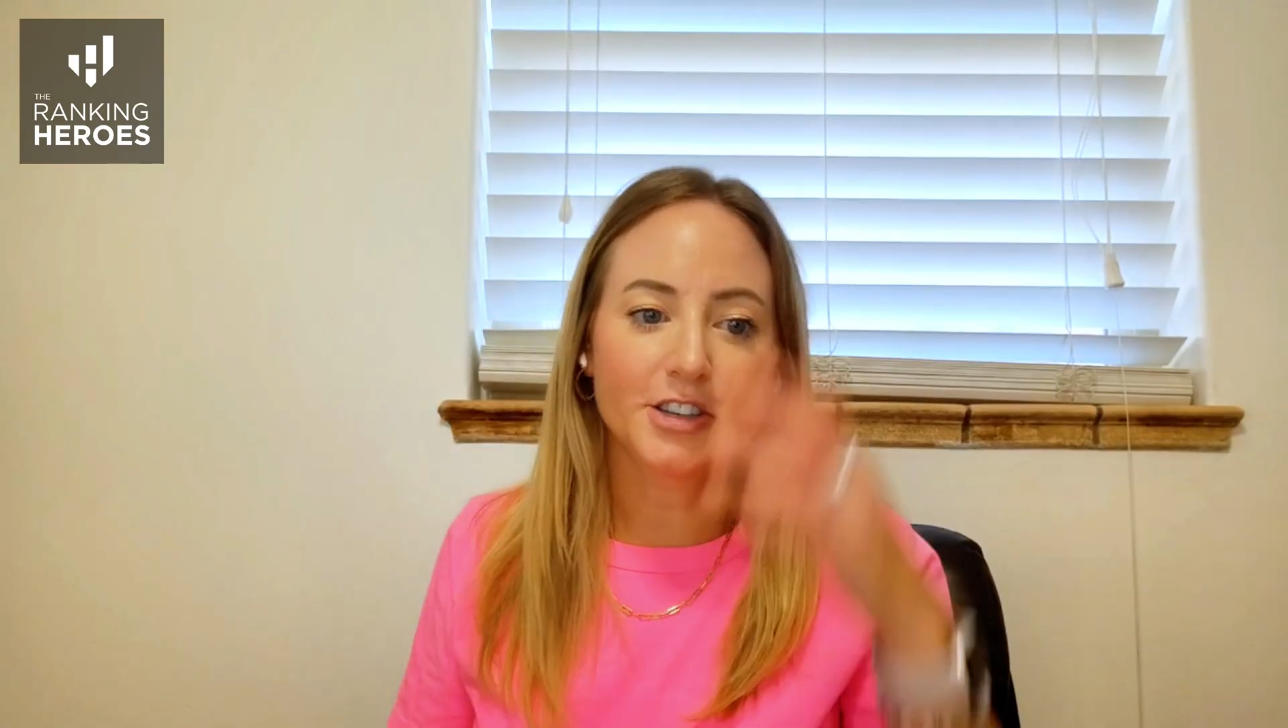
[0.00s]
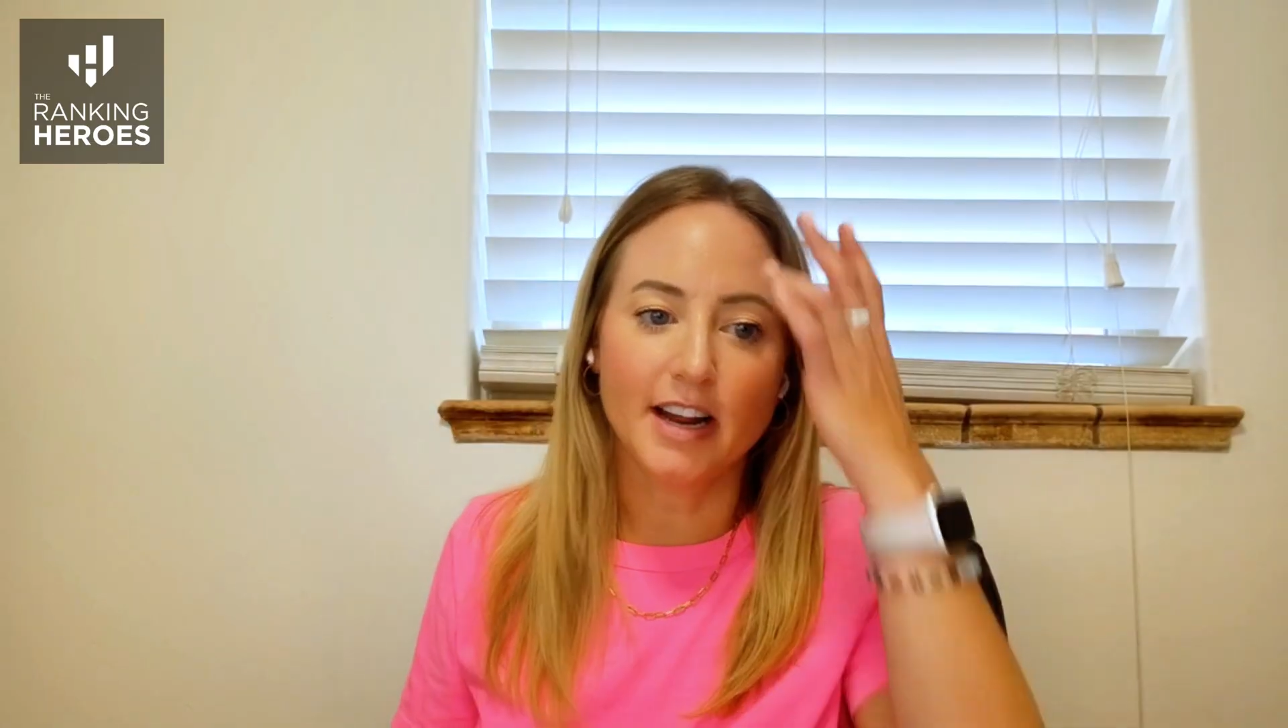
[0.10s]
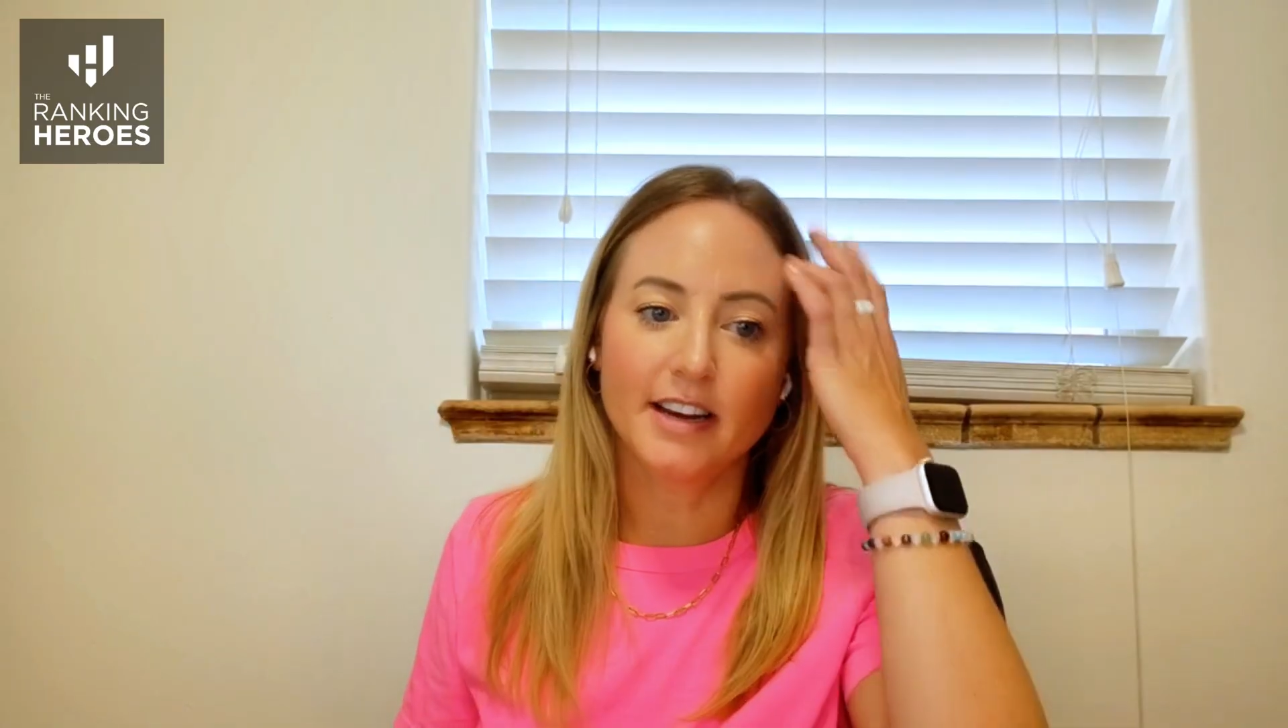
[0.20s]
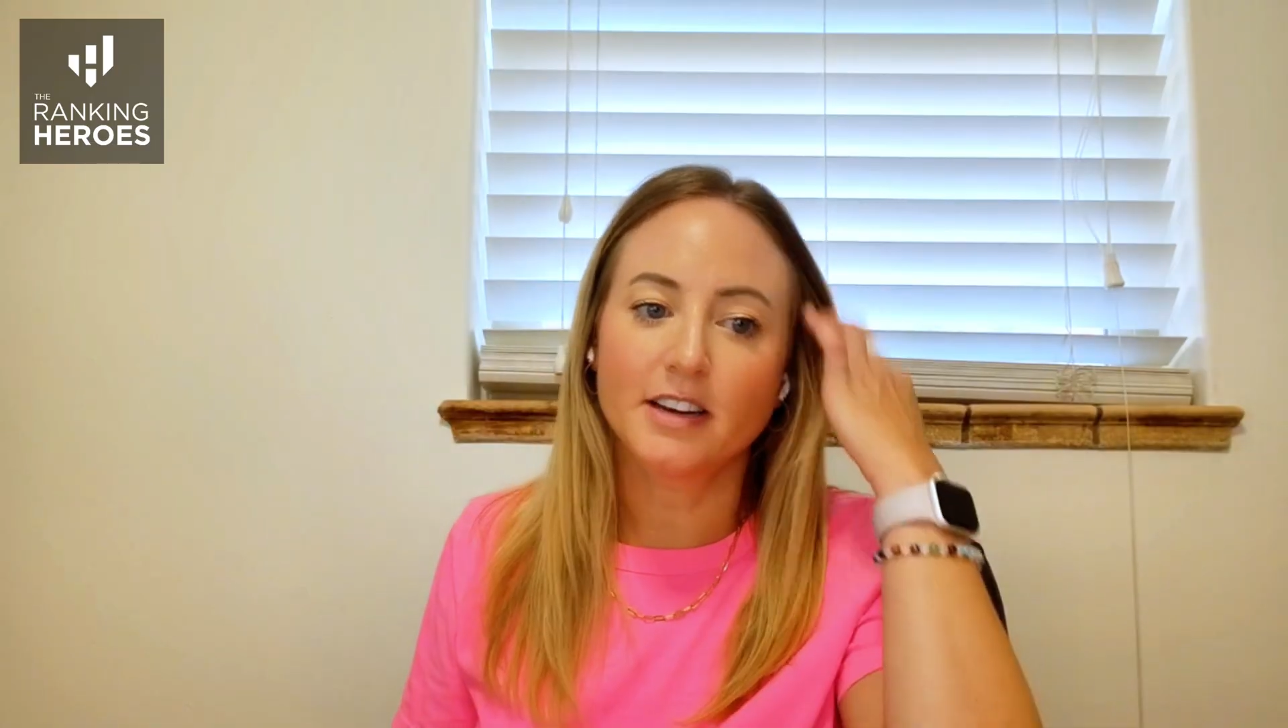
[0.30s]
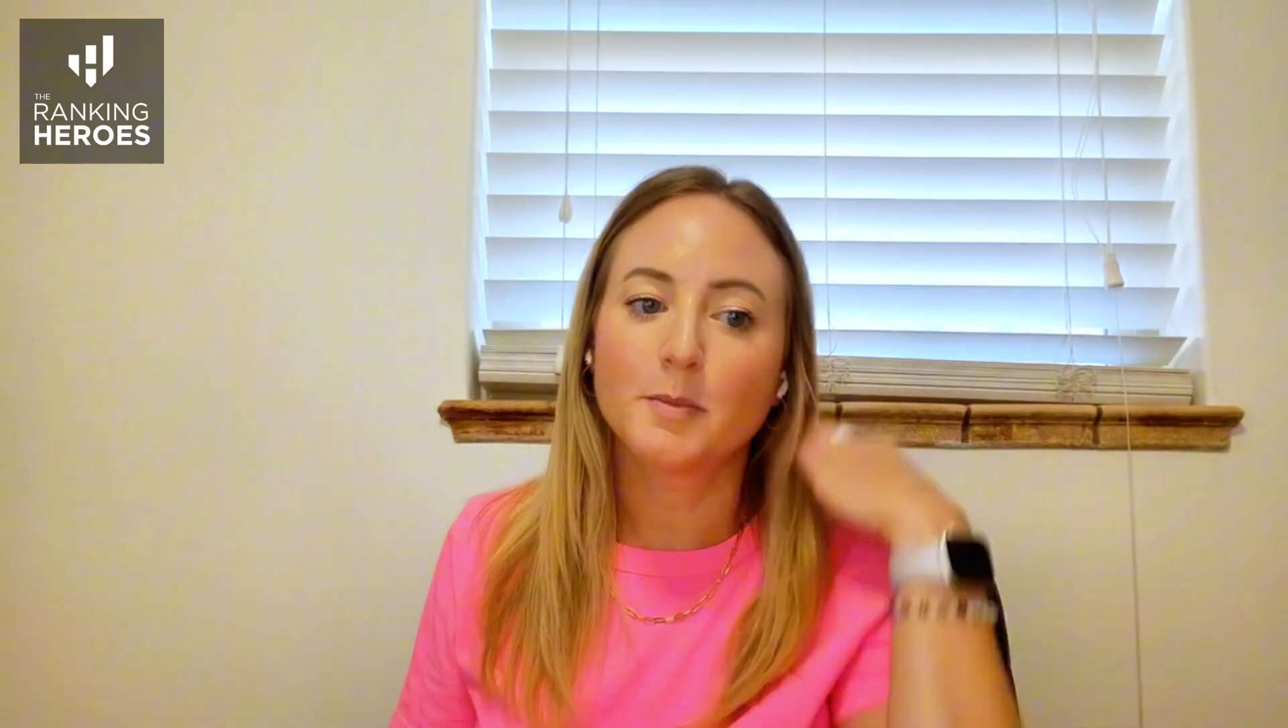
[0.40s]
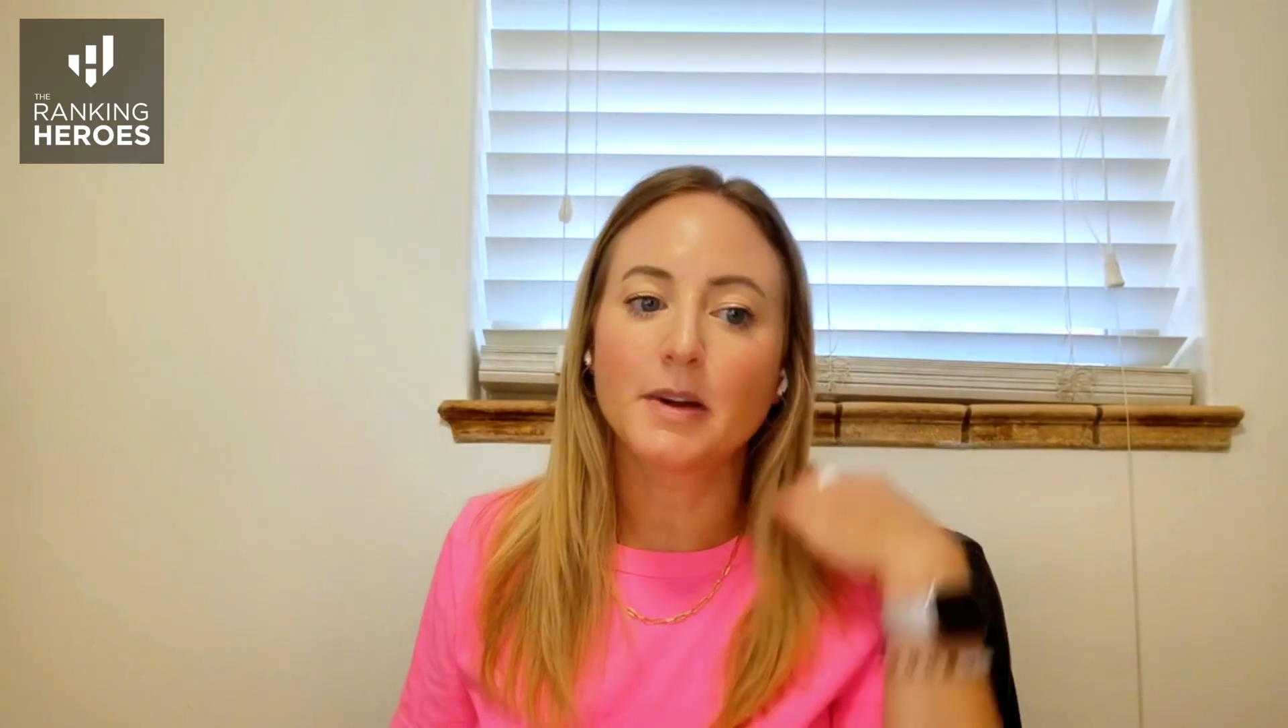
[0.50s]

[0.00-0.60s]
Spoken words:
trend,